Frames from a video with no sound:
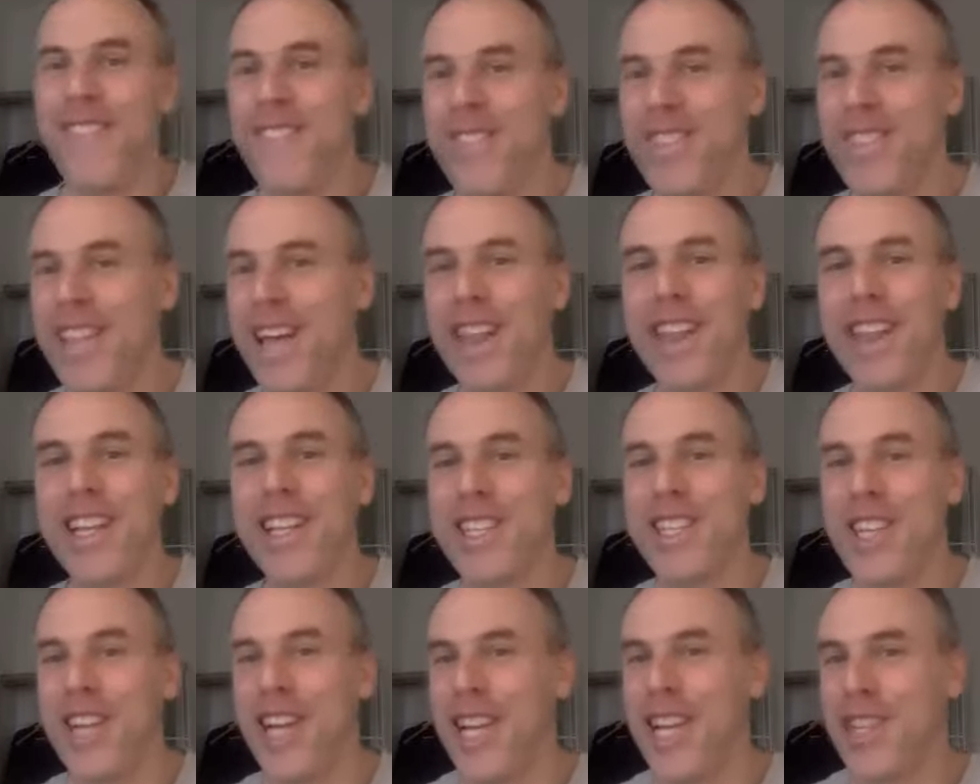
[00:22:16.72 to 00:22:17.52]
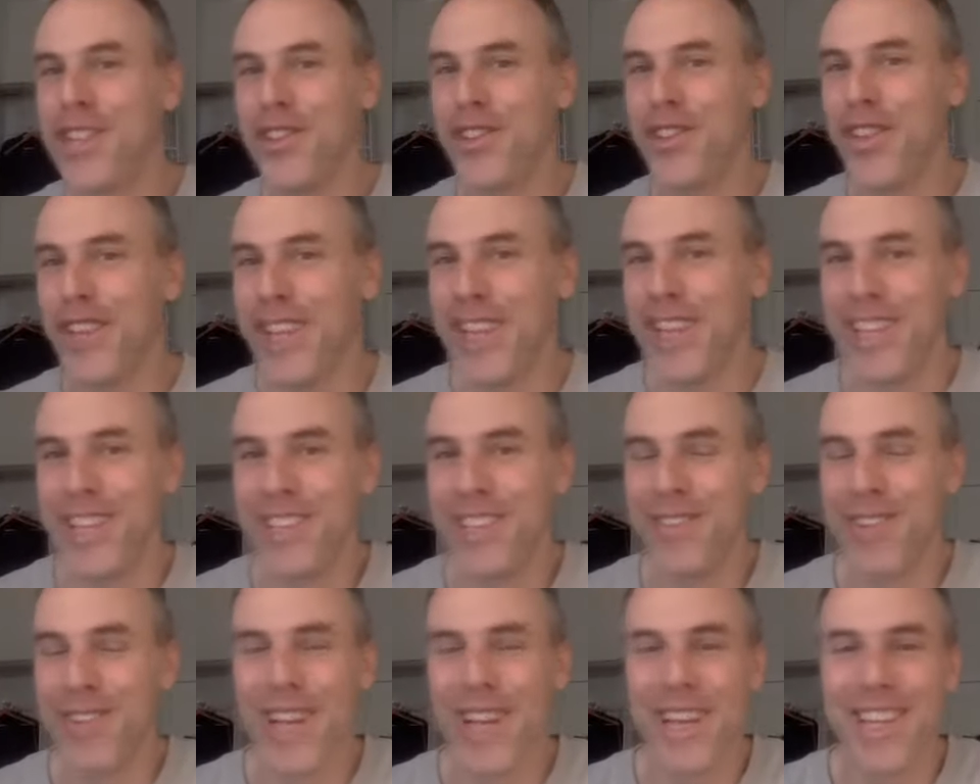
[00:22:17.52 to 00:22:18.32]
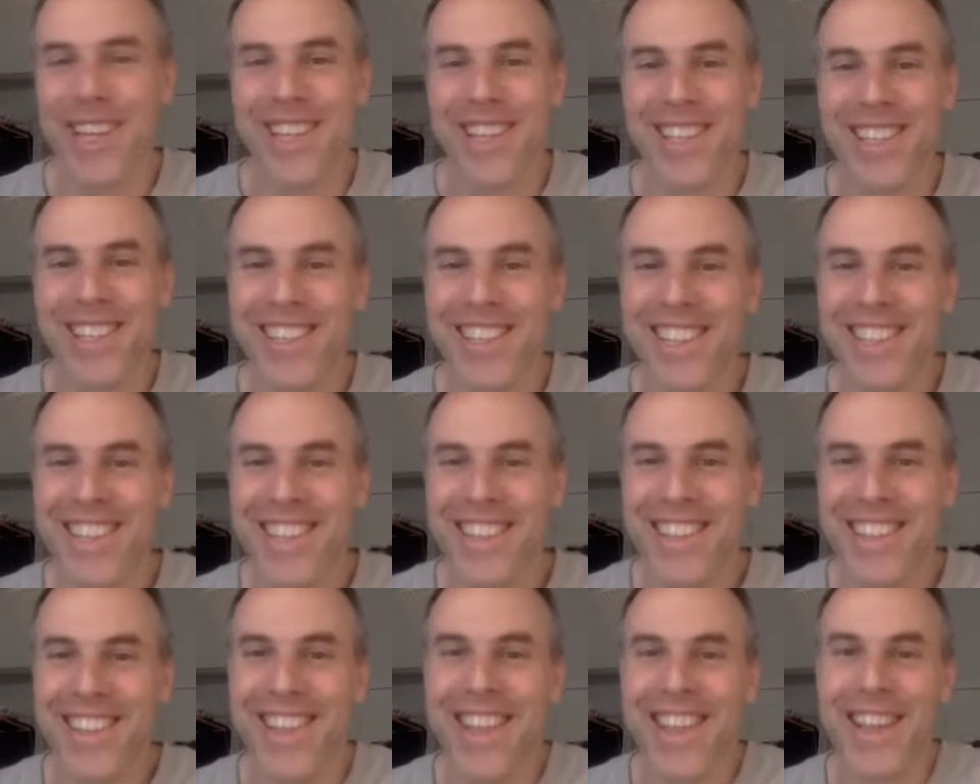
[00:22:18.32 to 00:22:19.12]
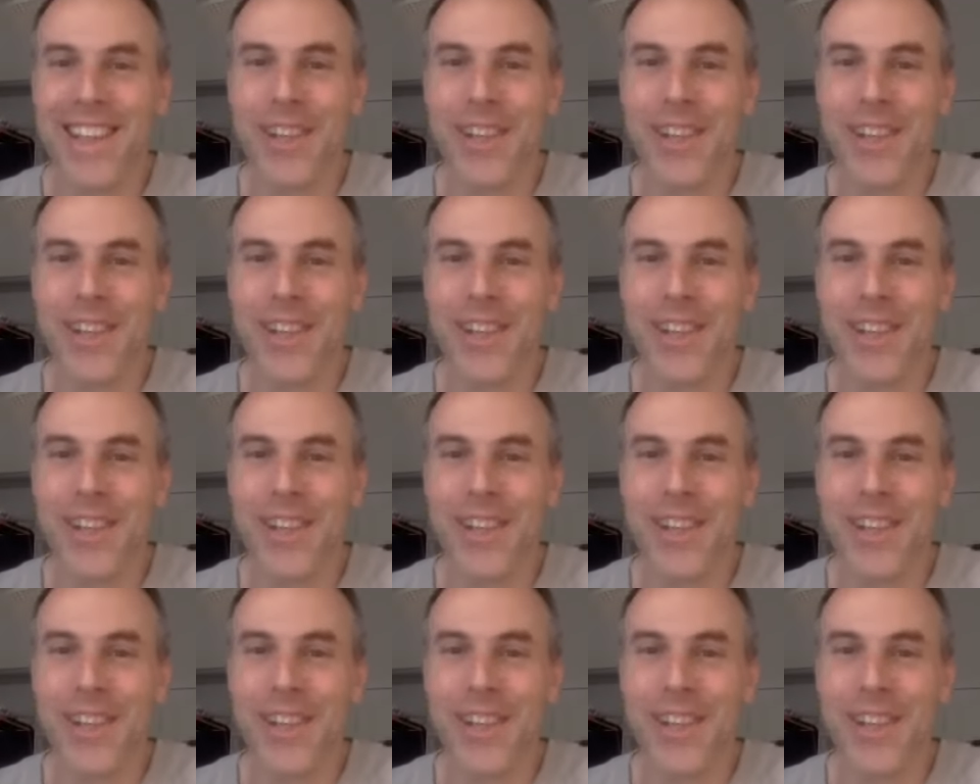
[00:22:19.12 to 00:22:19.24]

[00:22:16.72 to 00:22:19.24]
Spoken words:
nothing changed really in my daily